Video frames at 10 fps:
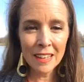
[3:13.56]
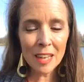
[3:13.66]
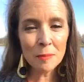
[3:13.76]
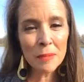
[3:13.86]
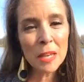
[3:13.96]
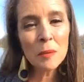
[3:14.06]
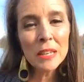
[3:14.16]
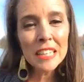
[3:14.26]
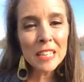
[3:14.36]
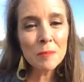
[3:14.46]
And may
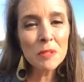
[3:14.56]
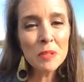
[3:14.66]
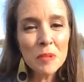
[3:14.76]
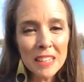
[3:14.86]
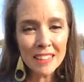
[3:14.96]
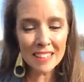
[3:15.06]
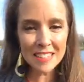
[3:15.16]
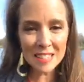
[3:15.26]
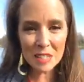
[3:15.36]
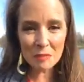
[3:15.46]
we keep doing
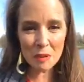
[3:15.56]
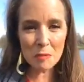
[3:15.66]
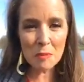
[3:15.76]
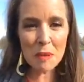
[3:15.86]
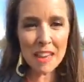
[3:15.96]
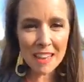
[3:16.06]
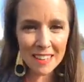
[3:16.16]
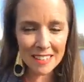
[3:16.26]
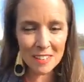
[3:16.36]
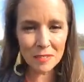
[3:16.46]
this, this rubber
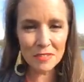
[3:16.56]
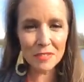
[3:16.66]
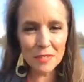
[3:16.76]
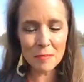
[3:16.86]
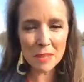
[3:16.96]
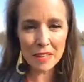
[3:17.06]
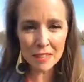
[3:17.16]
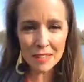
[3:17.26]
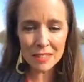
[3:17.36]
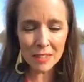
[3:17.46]
band of
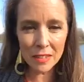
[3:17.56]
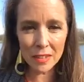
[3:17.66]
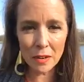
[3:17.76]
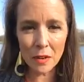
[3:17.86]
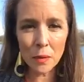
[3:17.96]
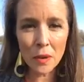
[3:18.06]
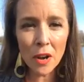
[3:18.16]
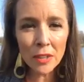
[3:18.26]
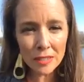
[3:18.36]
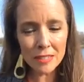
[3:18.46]
being still in our own
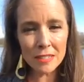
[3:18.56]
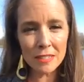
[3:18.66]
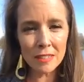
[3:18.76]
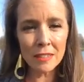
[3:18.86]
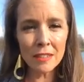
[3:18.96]
hearts